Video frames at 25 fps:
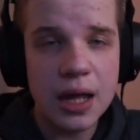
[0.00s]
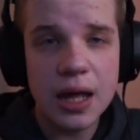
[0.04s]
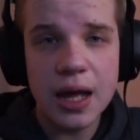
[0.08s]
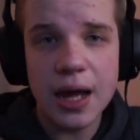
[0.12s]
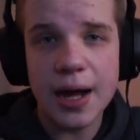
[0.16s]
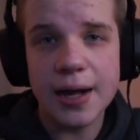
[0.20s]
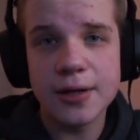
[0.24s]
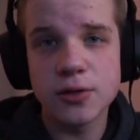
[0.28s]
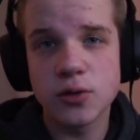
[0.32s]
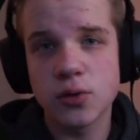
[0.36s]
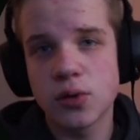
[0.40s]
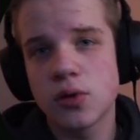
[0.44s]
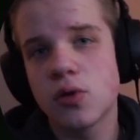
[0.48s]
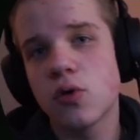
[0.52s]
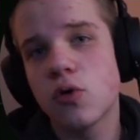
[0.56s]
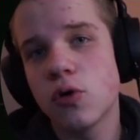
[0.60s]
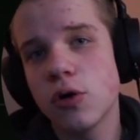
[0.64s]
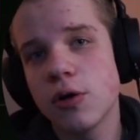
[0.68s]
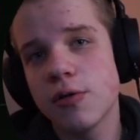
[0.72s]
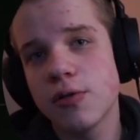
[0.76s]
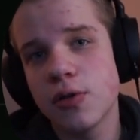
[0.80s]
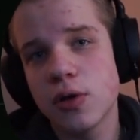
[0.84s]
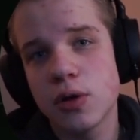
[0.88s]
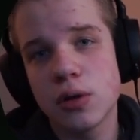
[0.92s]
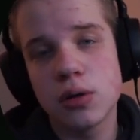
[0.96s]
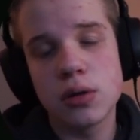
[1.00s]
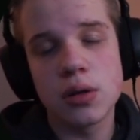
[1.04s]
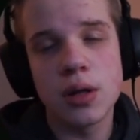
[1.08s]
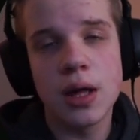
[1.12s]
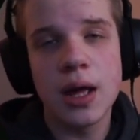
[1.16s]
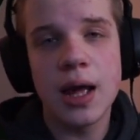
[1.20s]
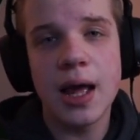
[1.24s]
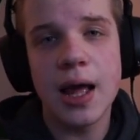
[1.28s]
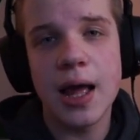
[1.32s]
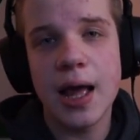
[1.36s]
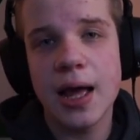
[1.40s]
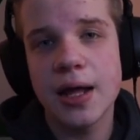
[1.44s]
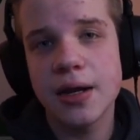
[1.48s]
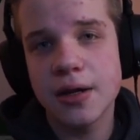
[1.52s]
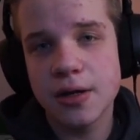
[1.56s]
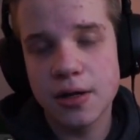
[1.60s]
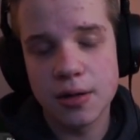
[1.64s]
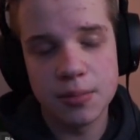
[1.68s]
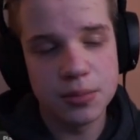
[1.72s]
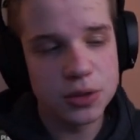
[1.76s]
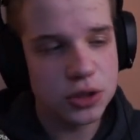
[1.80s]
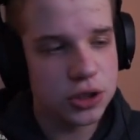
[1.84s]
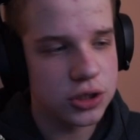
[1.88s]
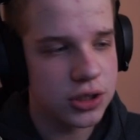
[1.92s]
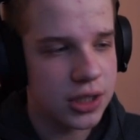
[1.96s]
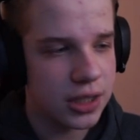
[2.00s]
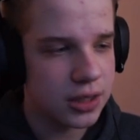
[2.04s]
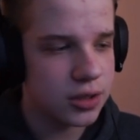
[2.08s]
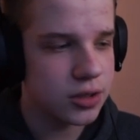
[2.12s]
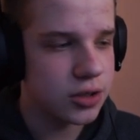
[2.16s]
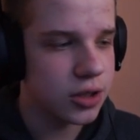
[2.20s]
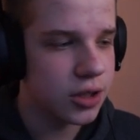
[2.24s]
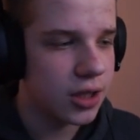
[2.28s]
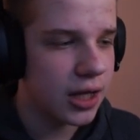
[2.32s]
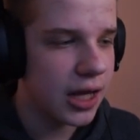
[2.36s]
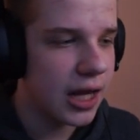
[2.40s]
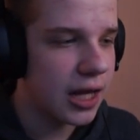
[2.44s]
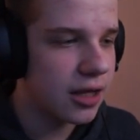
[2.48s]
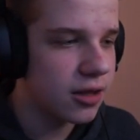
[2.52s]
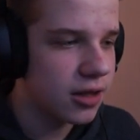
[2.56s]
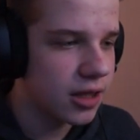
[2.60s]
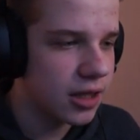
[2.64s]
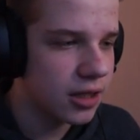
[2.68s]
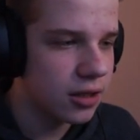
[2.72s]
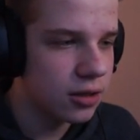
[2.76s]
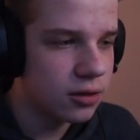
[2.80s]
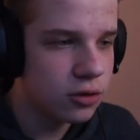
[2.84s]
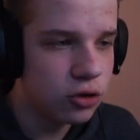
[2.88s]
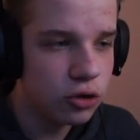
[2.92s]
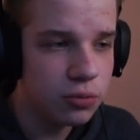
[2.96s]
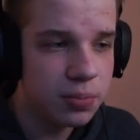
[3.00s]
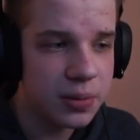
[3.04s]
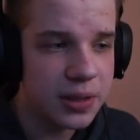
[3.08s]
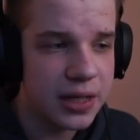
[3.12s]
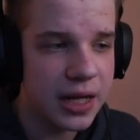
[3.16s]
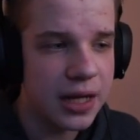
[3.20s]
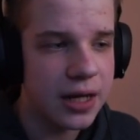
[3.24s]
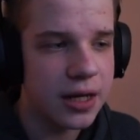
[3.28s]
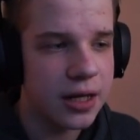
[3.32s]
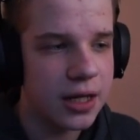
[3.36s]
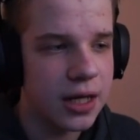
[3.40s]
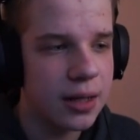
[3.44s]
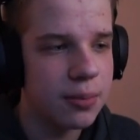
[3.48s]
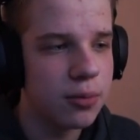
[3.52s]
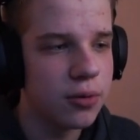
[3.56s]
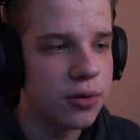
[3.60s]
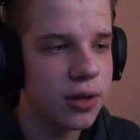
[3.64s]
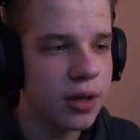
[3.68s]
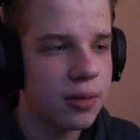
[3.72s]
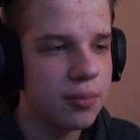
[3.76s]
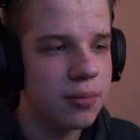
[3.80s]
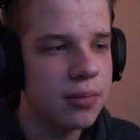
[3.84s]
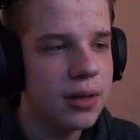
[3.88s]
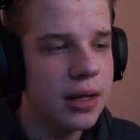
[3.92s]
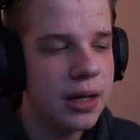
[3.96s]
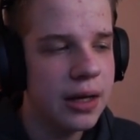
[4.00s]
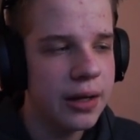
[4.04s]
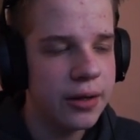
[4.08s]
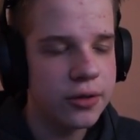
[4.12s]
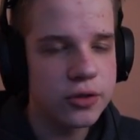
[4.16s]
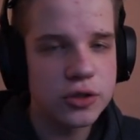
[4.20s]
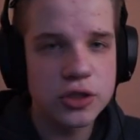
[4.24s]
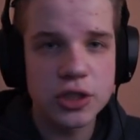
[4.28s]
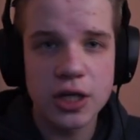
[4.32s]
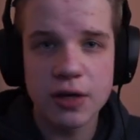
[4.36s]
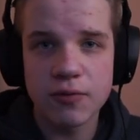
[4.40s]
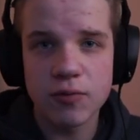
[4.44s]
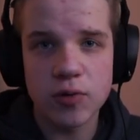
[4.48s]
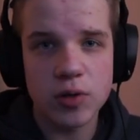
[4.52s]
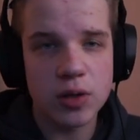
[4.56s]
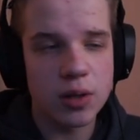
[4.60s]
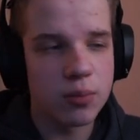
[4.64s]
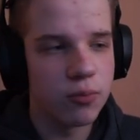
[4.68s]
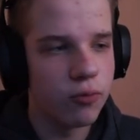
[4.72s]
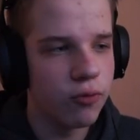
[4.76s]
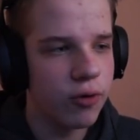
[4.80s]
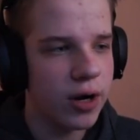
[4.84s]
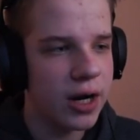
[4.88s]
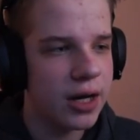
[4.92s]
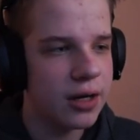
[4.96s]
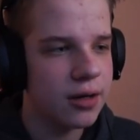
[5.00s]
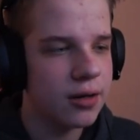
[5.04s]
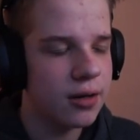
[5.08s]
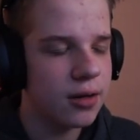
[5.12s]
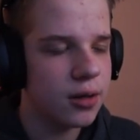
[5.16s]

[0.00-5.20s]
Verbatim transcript: I just took all of those, added a mission texture, and then duplicated a couple of them to give it some red,